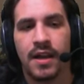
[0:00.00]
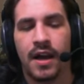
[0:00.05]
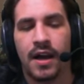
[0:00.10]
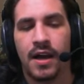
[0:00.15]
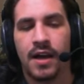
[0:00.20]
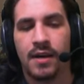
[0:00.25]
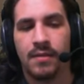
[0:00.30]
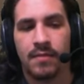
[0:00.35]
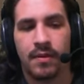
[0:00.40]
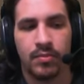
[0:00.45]

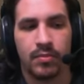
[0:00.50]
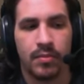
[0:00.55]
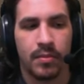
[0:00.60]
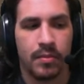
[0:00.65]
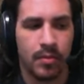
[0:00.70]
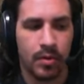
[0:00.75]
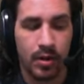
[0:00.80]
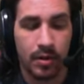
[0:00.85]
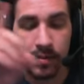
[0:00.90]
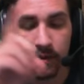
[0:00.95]
Um, I'll be
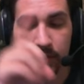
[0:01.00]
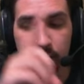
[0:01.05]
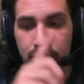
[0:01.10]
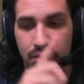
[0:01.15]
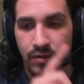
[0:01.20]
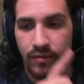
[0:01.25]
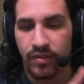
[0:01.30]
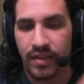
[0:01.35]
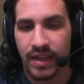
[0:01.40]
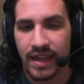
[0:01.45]
putting a picture
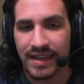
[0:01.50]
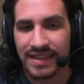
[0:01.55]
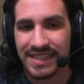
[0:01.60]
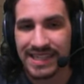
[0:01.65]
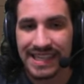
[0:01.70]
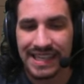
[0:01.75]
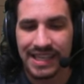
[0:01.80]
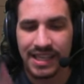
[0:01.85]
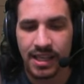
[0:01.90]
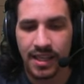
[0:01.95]
of that
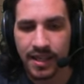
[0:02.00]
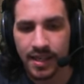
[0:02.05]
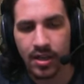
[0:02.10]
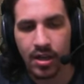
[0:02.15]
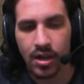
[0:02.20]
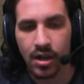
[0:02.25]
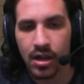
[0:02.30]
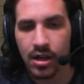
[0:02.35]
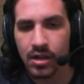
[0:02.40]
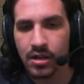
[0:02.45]

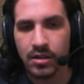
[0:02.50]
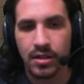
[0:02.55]
here,